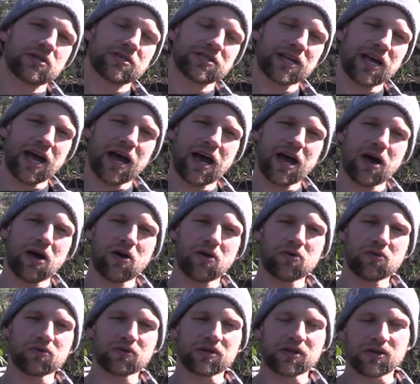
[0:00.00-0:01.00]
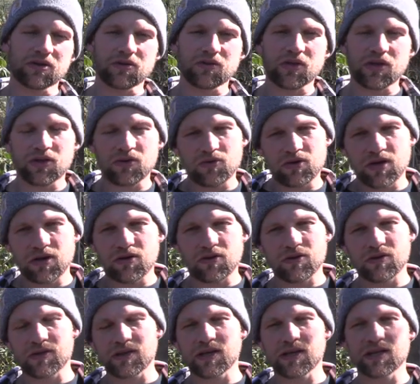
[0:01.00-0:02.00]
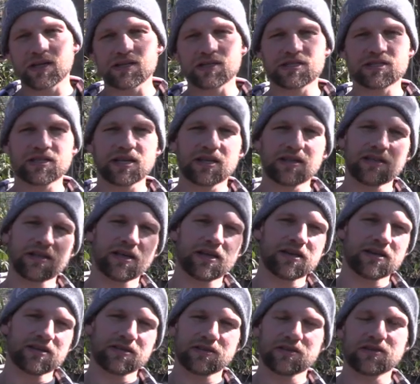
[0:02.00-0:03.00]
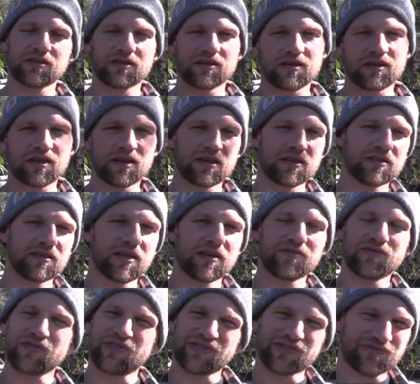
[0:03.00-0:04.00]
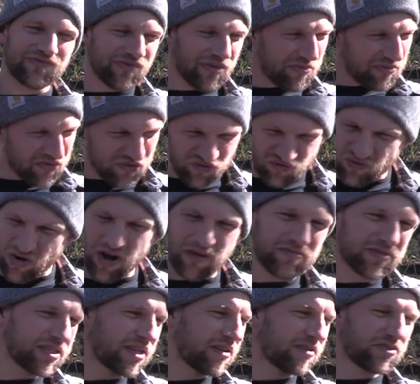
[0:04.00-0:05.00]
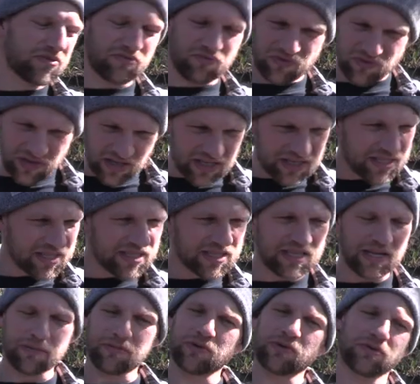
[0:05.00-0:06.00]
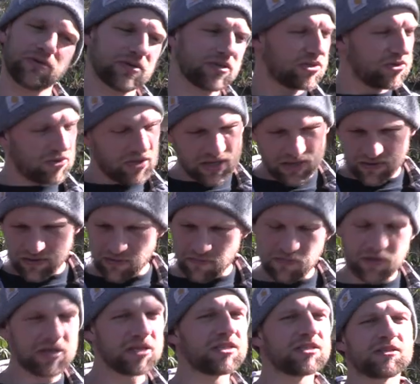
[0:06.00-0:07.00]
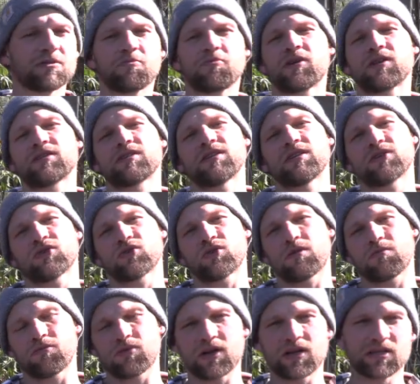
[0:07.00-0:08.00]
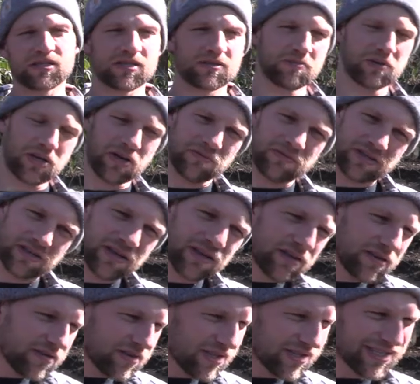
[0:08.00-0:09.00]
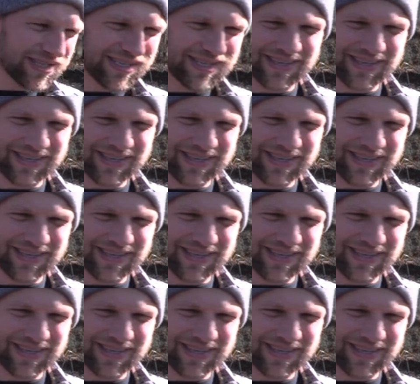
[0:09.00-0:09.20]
sound you know that you hear in this, and then and then the, the drum sound. So this is seminal. It's you hear the impeach the president drum breaks. This becomes just